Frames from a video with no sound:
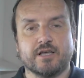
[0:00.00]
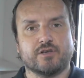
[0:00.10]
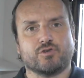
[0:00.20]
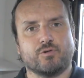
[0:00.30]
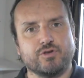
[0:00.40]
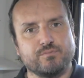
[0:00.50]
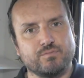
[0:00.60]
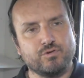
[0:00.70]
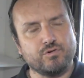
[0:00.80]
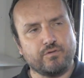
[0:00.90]
So when you
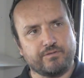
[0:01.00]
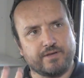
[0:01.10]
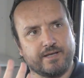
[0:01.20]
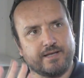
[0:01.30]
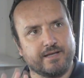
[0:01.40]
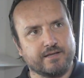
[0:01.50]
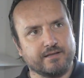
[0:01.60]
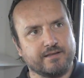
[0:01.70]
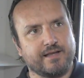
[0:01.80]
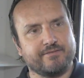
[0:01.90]
move the
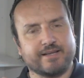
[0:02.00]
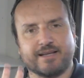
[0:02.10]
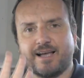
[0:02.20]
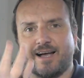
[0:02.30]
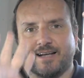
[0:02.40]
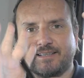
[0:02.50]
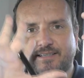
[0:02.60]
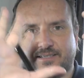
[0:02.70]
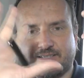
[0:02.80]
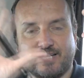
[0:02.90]
loving
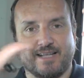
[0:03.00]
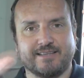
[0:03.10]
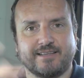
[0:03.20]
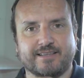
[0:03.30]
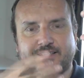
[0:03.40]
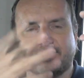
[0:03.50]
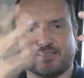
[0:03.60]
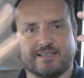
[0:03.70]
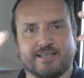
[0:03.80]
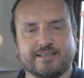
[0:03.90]
kindness into
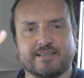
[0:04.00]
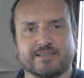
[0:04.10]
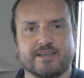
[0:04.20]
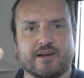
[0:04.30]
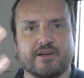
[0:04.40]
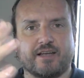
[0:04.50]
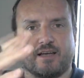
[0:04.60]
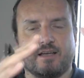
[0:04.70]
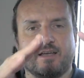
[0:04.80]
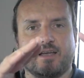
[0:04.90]
this area,